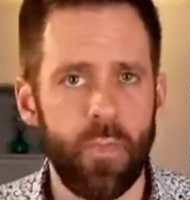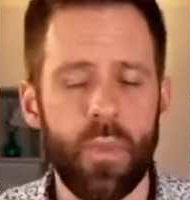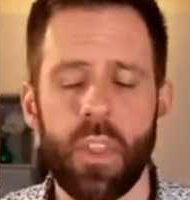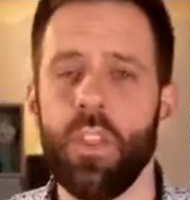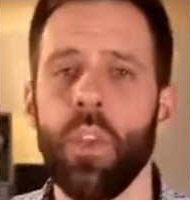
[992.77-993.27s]

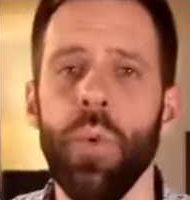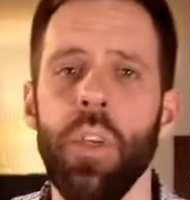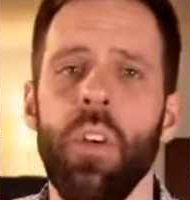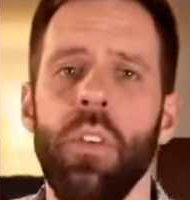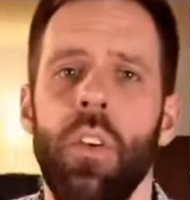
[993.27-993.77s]
so we
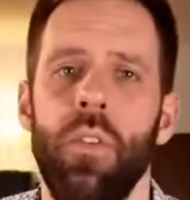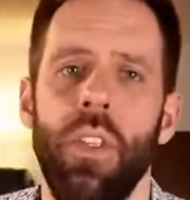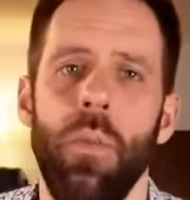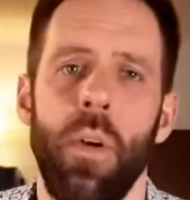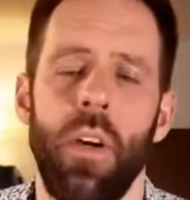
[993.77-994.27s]
can go
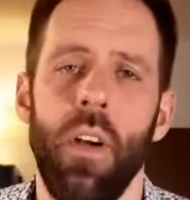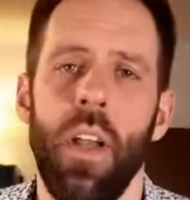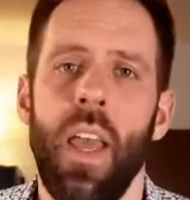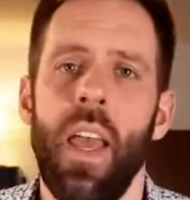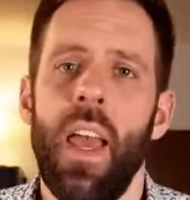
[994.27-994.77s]
deeper.
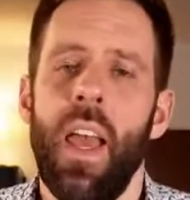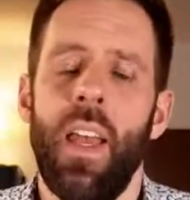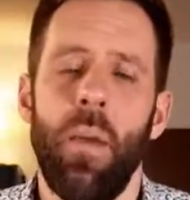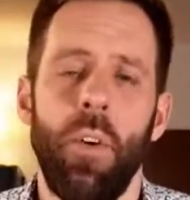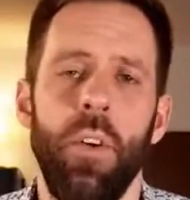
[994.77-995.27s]

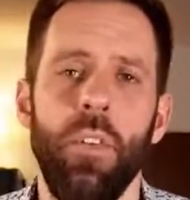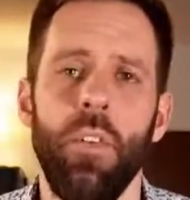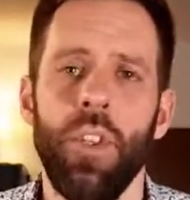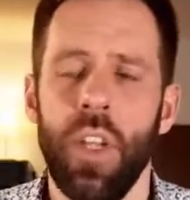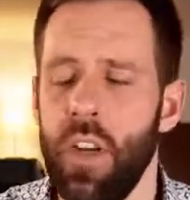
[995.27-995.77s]
And I'm going to
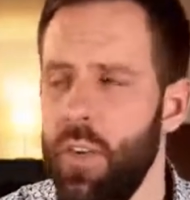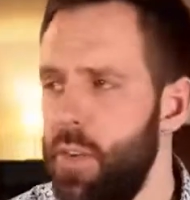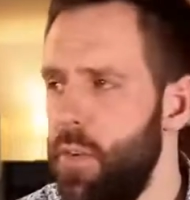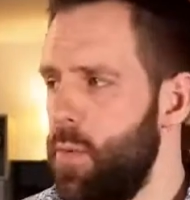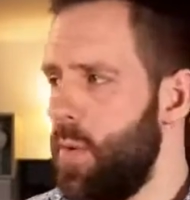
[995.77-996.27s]
share
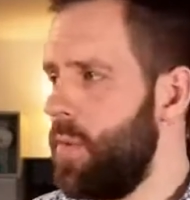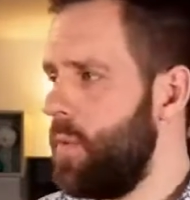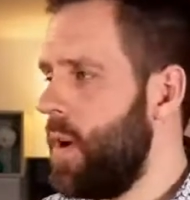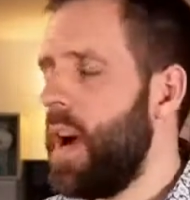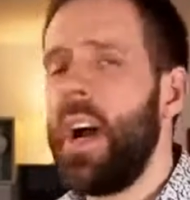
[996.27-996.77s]
with
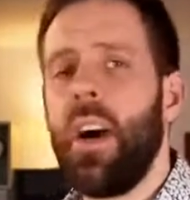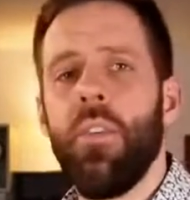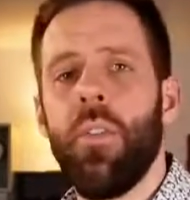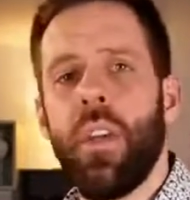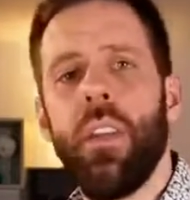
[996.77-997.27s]
you how
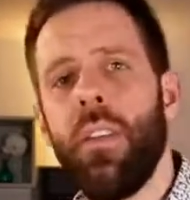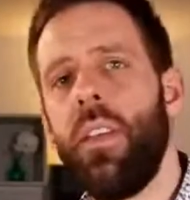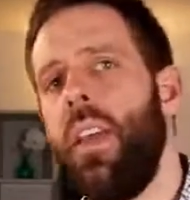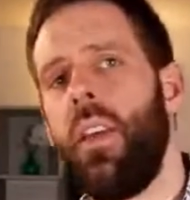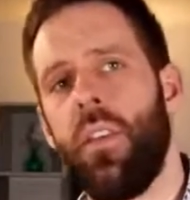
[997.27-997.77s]
you can
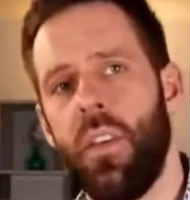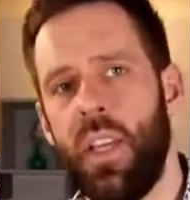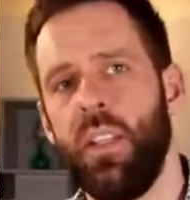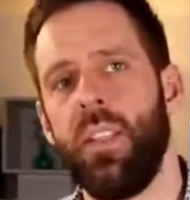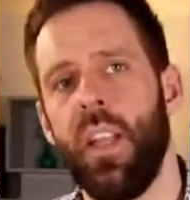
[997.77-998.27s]
take the
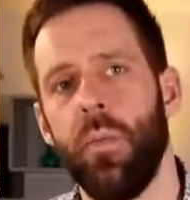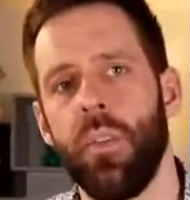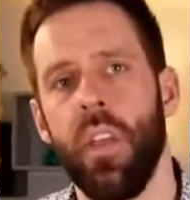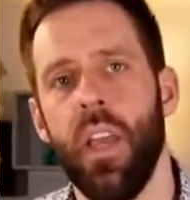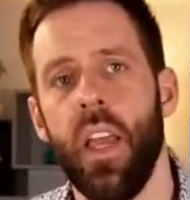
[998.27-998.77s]
next
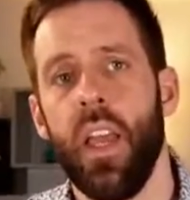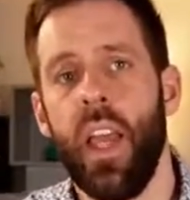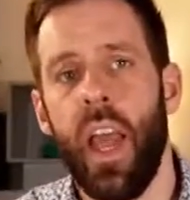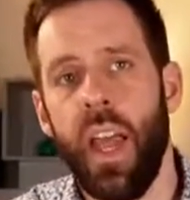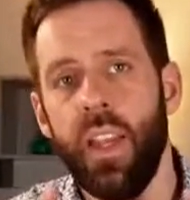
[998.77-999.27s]
steps.
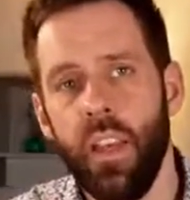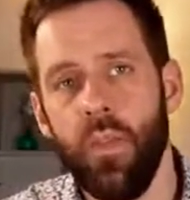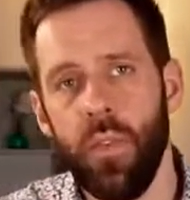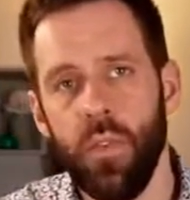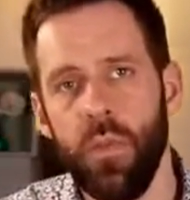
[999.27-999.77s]
And
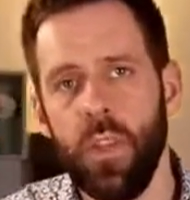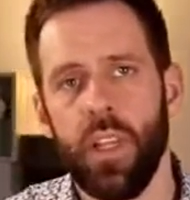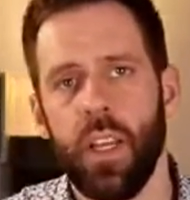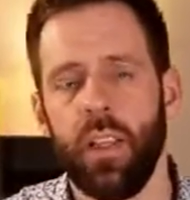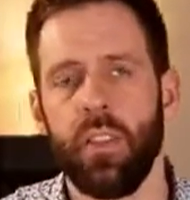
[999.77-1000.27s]
if you feel
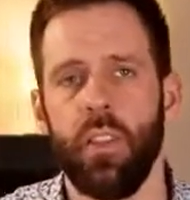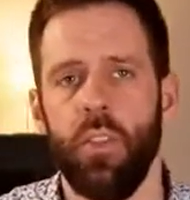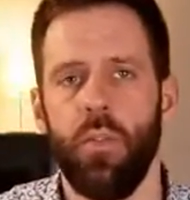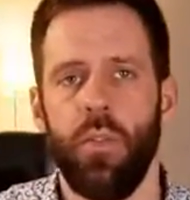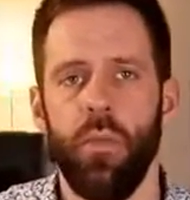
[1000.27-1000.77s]
like it's a
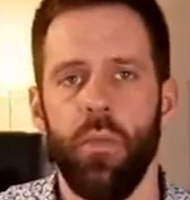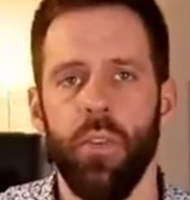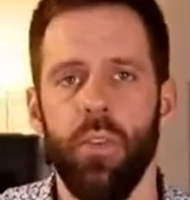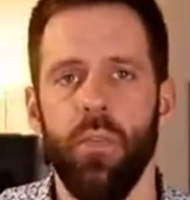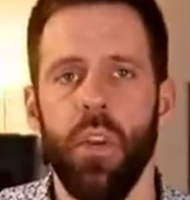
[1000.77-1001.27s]
good fit for
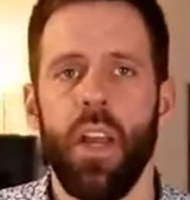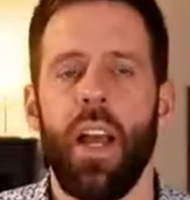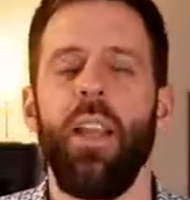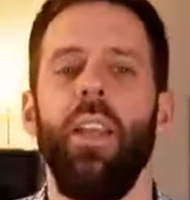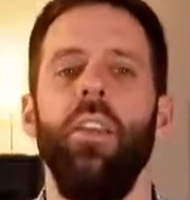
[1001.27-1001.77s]
you,
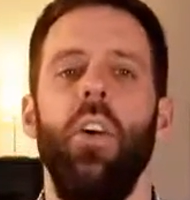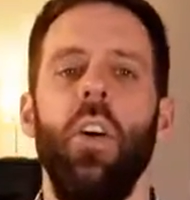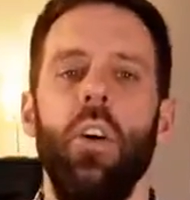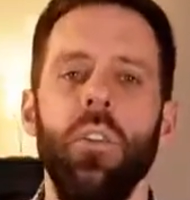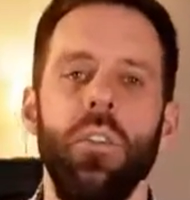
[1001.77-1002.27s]
I can
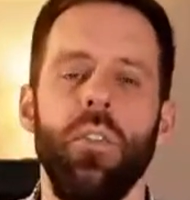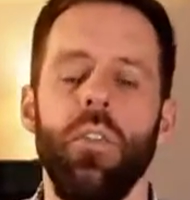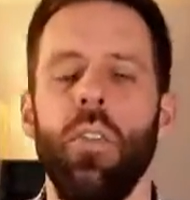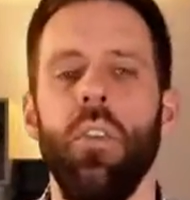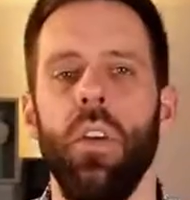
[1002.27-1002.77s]
also
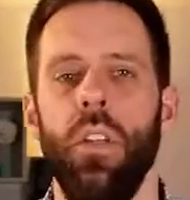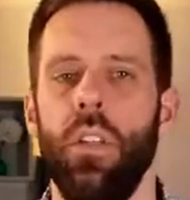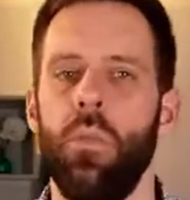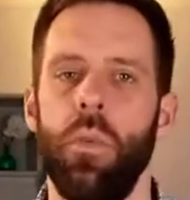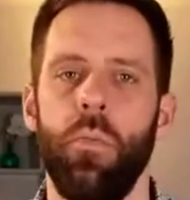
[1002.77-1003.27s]
talk a
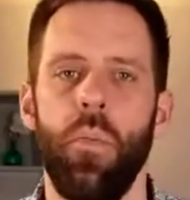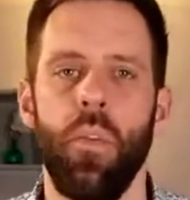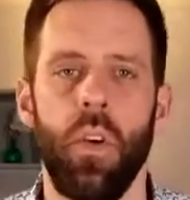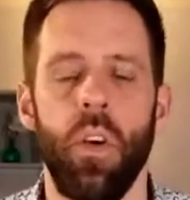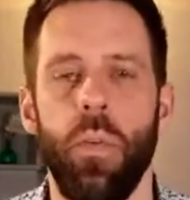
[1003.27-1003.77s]
little bit
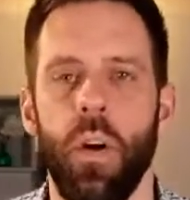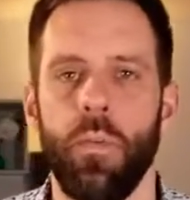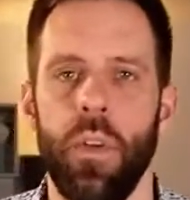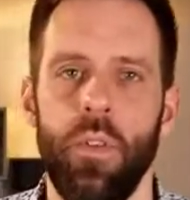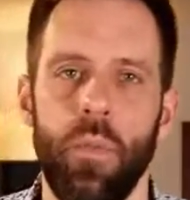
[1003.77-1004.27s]
more about
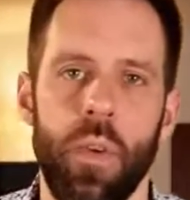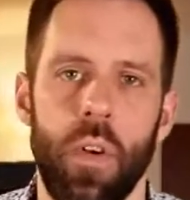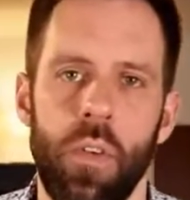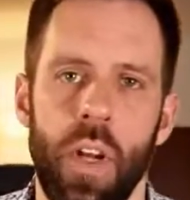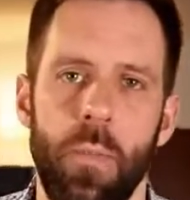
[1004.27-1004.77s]
my new
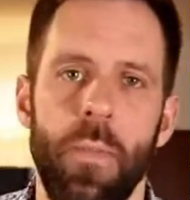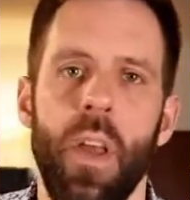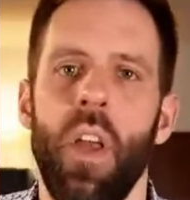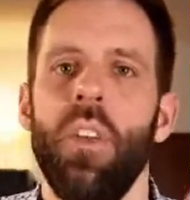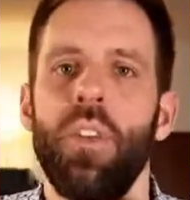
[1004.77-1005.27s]
program.
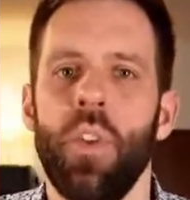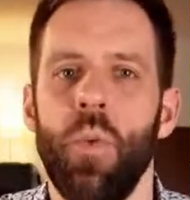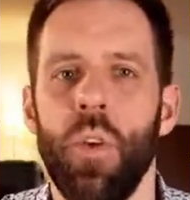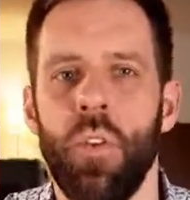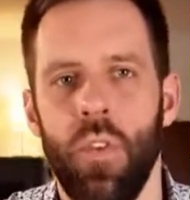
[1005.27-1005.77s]
So
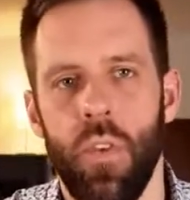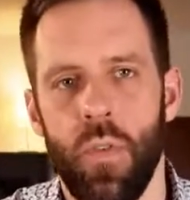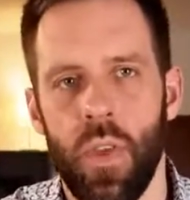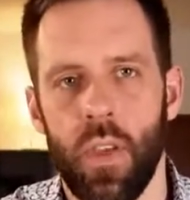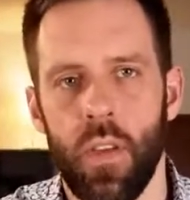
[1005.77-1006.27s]
what do you think?